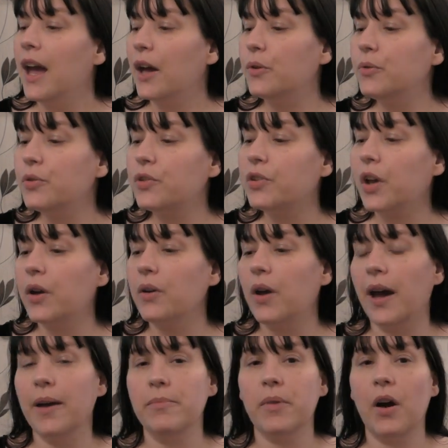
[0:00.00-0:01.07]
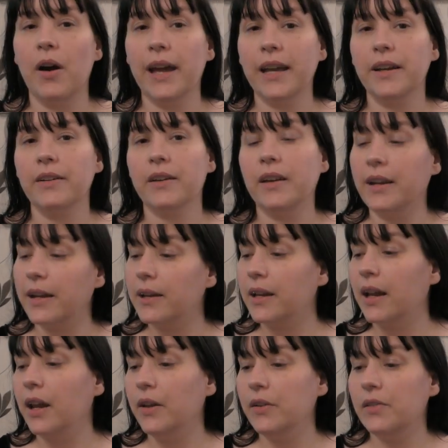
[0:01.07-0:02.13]
And also, um, I'm going to
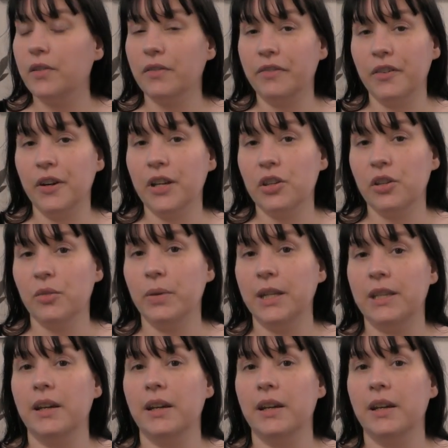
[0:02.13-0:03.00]
include some footage that we've